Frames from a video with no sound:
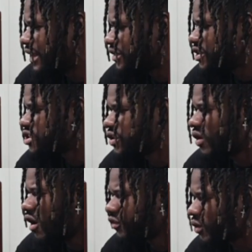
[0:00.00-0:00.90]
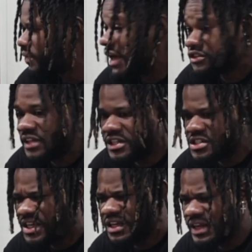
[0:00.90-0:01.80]
So you should know off the rip that's not
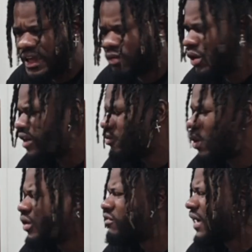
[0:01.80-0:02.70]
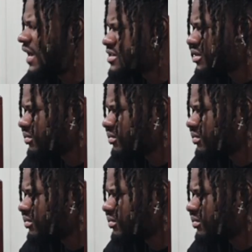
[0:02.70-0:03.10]
Shane. Like, why would, why would I ever ask